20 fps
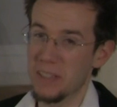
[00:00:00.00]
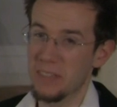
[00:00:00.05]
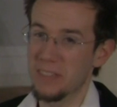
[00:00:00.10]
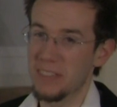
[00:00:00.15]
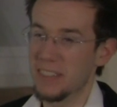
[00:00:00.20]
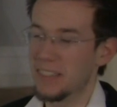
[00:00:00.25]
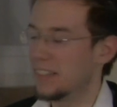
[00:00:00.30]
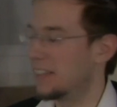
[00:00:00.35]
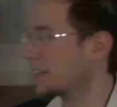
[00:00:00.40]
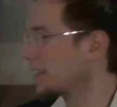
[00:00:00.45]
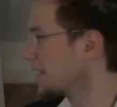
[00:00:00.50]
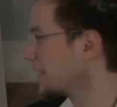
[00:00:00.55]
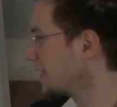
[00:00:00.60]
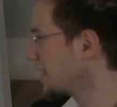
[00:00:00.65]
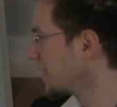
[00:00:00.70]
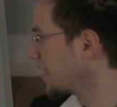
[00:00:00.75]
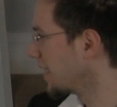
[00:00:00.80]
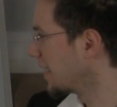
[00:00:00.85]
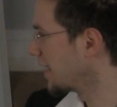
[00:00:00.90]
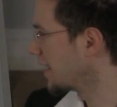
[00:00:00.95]
big of a deal.
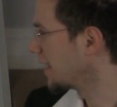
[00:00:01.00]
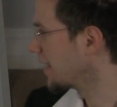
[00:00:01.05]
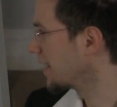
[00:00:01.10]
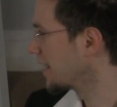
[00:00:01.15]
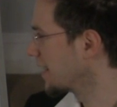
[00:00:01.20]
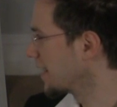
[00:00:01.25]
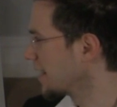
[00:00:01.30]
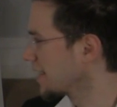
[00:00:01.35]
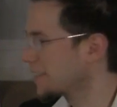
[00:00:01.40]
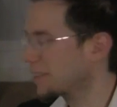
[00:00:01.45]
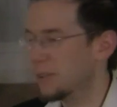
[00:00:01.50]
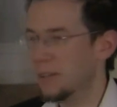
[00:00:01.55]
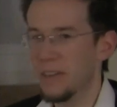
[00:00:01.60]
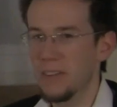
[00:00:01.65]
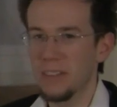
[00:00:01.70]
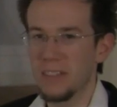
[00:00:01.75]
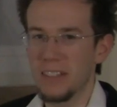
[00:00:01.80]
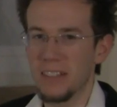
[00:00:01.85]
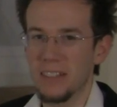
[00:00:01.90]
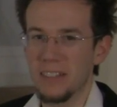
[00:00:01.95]
It's sort
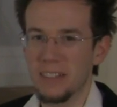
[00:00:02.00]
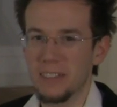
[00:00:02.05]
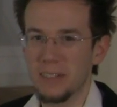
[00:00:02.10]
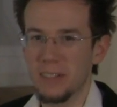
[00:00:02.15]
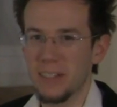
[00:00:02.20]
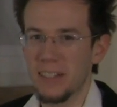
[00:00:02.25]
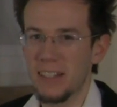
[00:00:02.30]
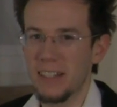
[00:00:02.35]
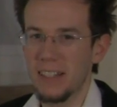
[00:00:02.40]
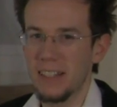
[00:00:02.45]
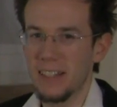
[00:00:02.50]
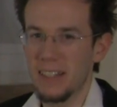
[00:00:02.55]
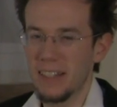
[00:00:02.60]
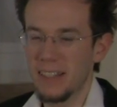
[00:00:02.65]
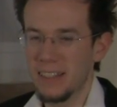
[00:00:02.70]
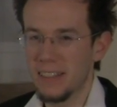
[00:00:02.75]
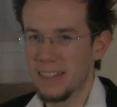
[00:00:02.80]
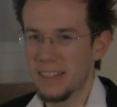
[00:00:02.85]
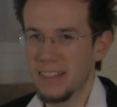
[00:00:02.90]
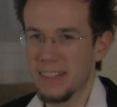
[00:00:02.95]
of a little
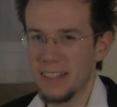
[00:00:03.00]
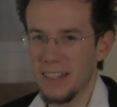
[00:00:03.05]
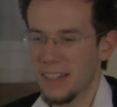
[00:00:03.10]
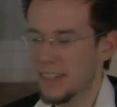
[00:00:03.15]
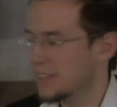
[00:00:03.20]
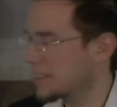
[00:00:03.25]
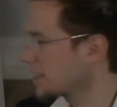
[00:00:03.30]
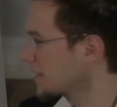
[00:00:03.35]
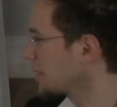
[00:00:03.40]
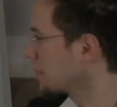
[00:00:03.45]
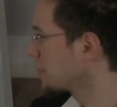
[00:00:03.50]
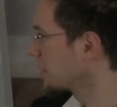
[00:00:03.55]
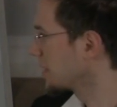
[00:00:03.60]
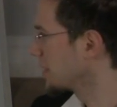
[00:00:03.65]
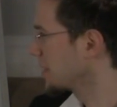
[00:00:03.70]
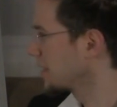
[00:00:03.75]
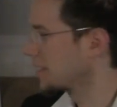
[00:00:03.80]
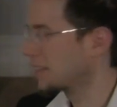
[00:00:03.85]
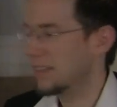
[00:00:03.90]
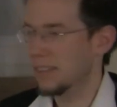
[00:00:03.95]
tricky thing that I slipped
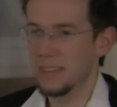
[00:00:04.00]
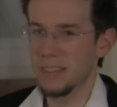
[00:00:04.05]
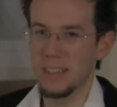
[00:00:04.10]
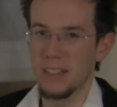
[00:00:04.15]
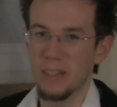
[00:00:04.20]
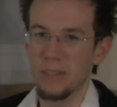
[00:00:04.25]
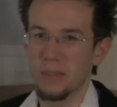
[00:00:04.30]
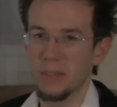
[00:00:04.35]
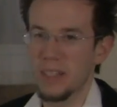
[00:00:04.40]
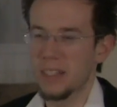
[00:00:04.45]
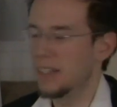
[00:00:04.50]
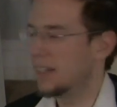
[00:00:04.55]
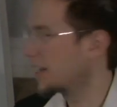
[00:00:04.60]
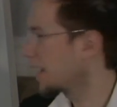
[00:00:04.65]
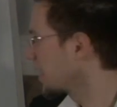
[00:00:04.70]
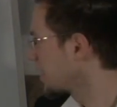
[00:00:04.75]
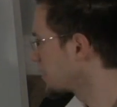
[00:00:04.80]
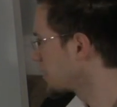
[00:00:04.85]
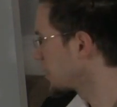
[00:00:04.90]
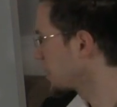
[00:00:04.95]
in there to see if I could
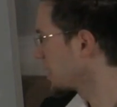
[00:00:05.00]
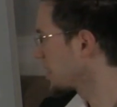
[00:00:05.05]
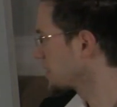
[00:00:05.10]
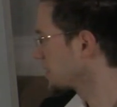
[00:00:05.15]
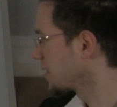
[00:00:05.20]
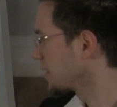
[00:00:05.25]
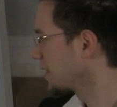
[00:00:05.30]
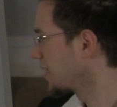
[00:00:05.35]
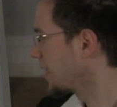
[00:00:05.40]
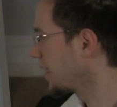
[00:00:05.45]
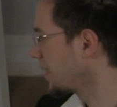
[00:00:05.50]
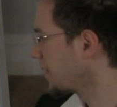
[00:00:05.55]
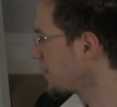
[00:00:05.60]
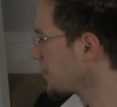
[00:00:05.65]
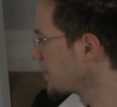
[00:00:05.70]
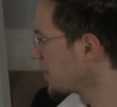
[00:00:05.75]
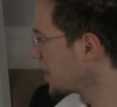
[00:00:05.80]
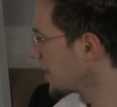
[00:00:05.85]
catch you guys on that.